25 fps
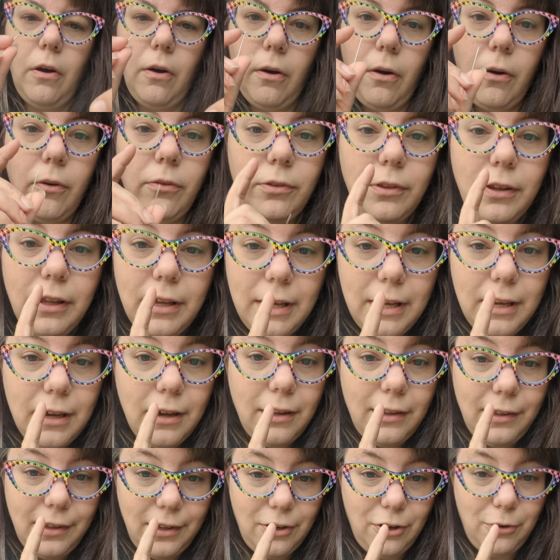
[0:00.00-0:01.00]
only a
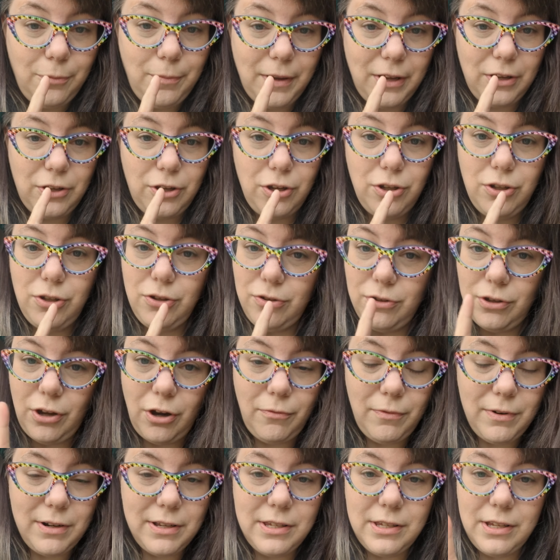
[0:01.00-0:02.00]
little bit. You do not
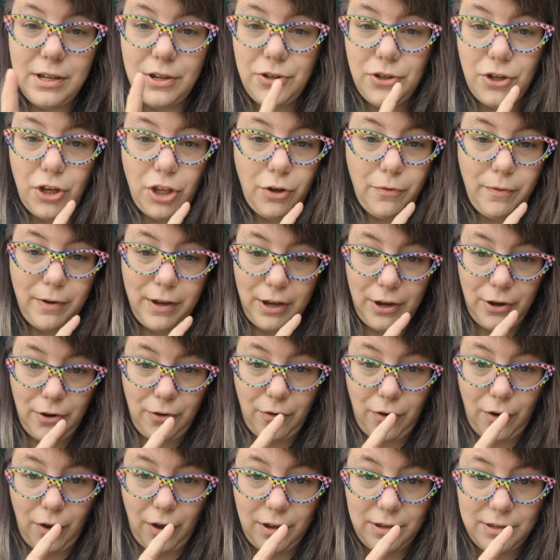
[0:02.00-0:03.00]
want to stitch all the way
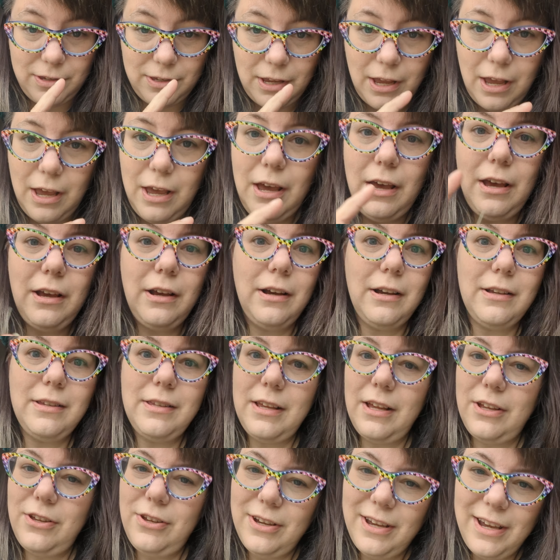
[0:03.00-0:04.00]
across because
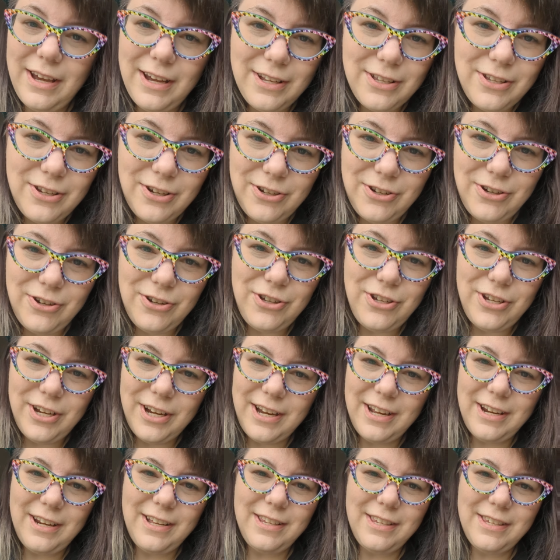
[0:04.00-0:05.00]
then you can't turn your
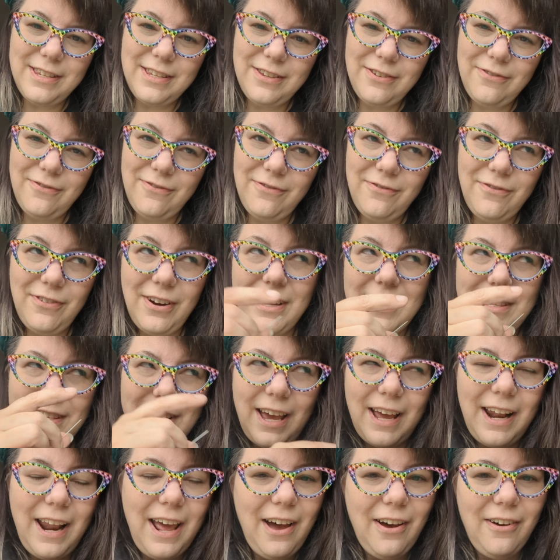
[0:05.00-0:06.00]
chicken in right
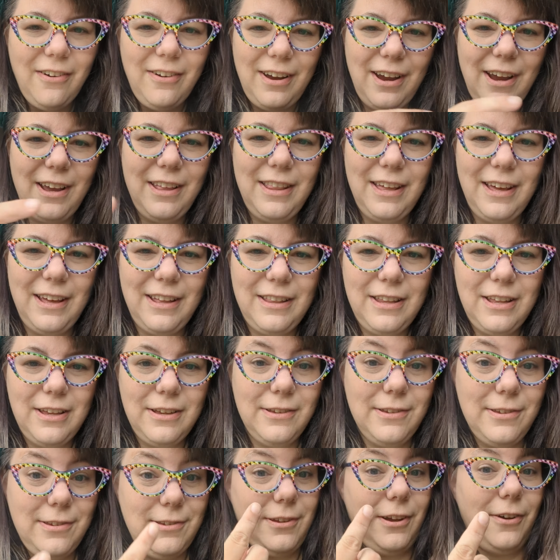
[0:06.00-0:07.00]
side out and then
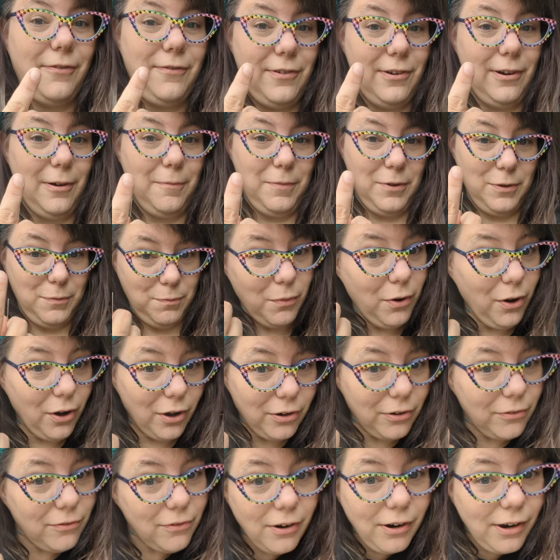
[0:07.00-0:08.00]
stuff it up its
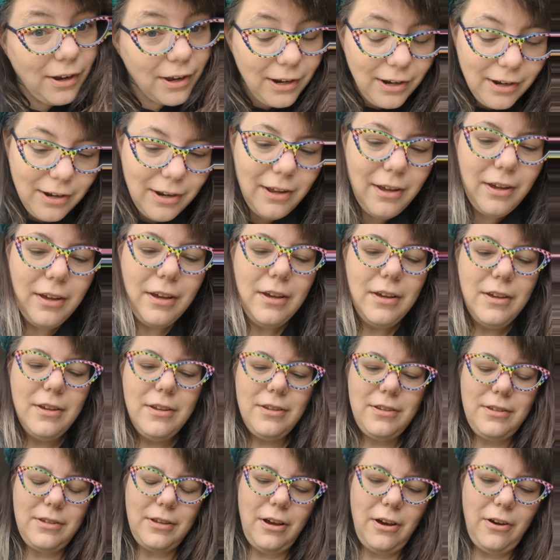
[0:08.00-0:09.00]
butt, right?
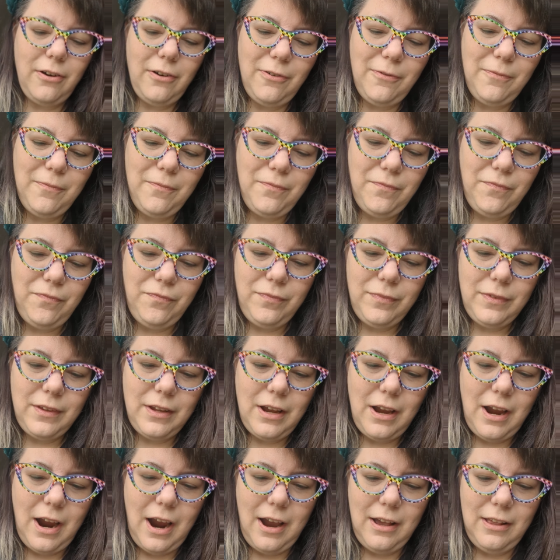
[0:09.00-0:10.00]
So
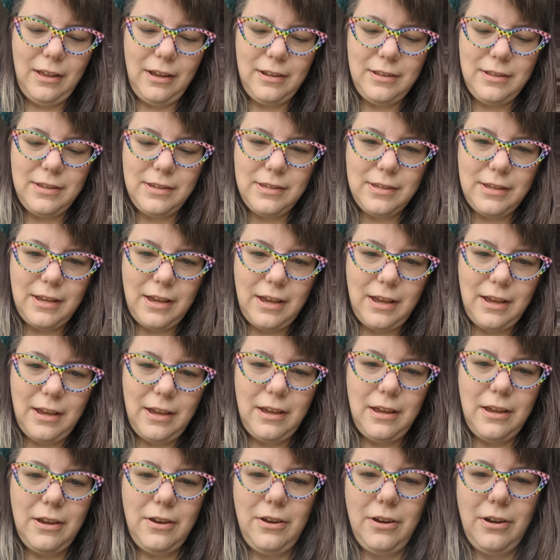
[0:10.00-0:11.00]
I like to
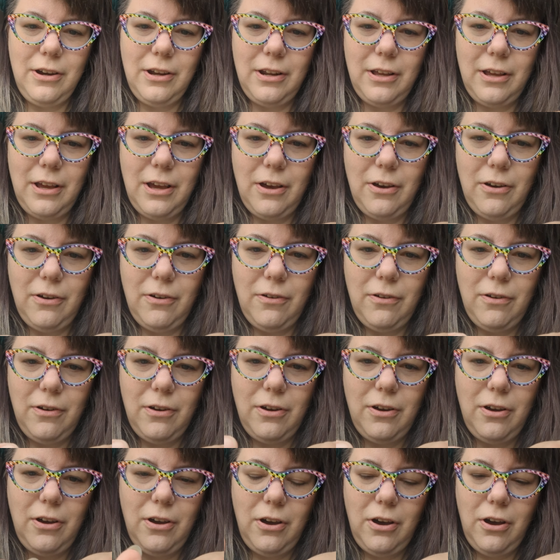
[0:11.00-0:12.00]
say you're going to go
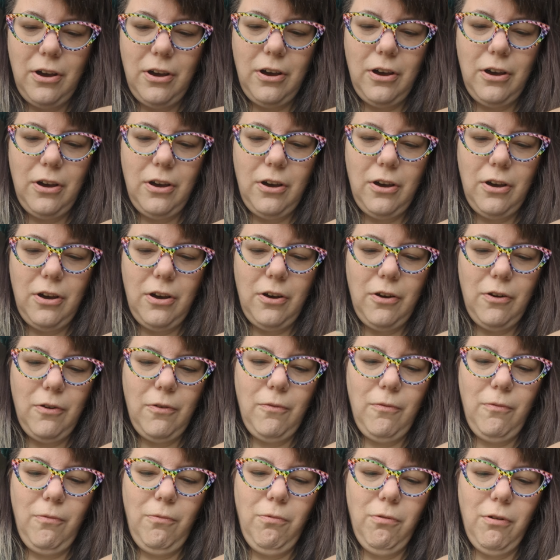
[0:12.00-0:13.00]

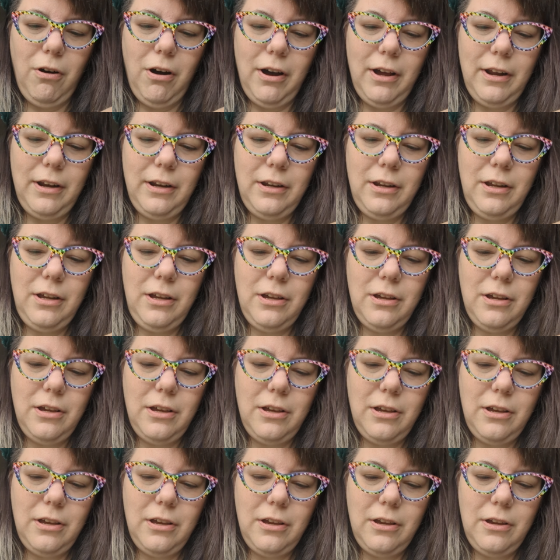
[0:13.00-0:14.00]
1,
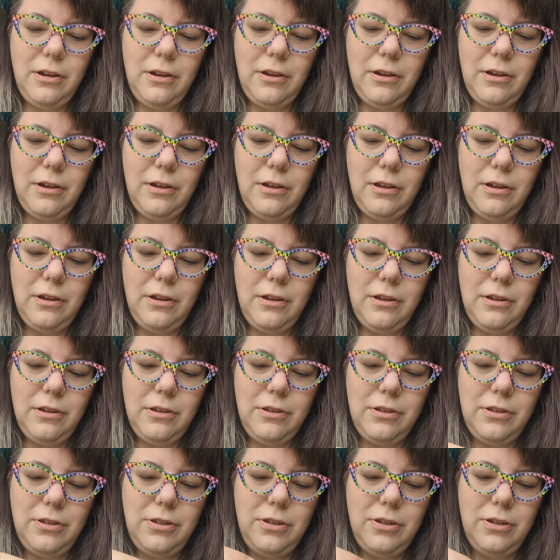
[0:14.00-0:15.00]

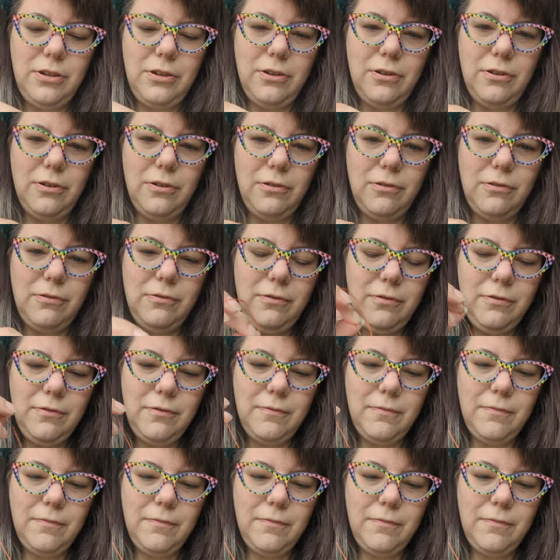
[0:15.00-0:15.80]
2,